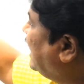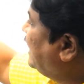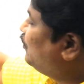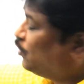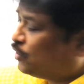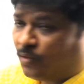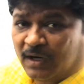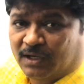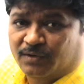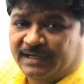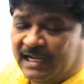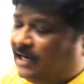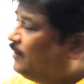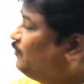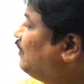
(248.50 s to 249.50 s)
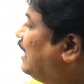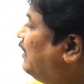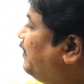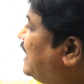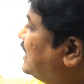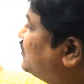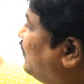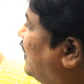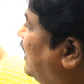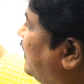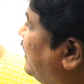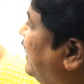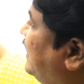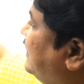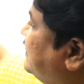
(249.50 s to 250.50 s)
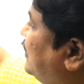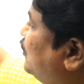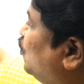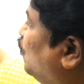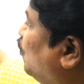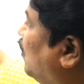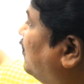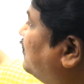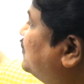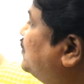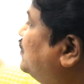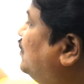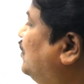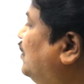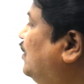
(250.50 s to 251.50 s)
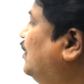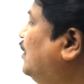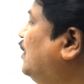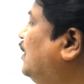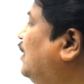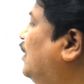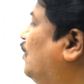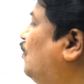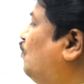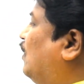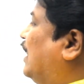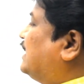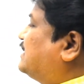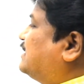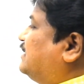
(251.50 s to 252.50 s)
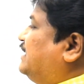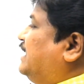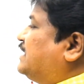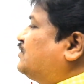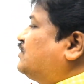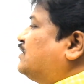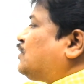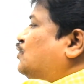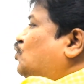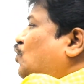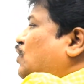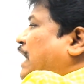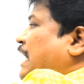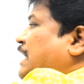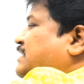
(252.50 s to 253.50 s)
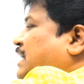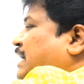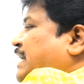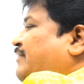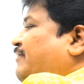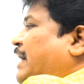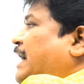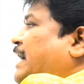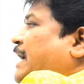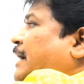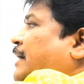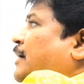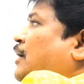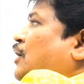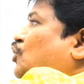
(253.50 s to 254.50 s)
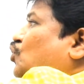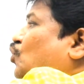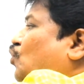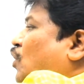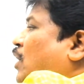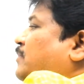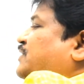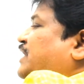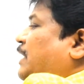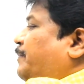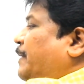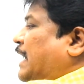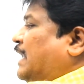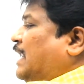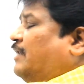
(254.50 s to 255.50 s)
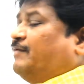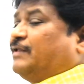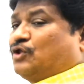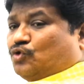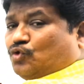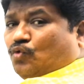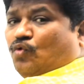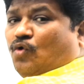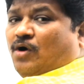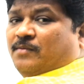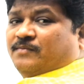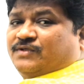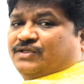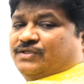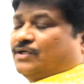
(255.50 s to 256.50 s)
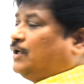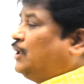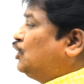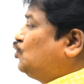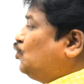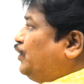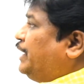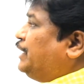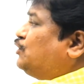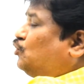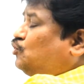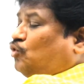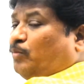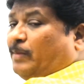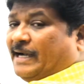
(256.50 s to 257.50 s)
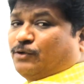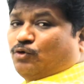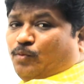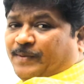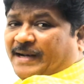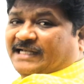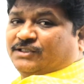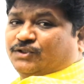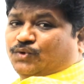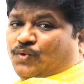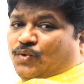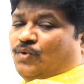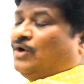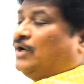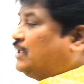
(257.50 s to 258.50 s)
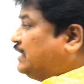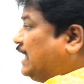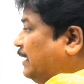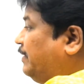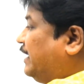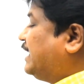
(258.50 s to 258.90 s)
I don't want to tell. 1 plus 1, it is a 2 ohms. Once these two currents are dividing, 2 ohms in parallel with 2 ohms, 2 into 2 by 2 plus 2, that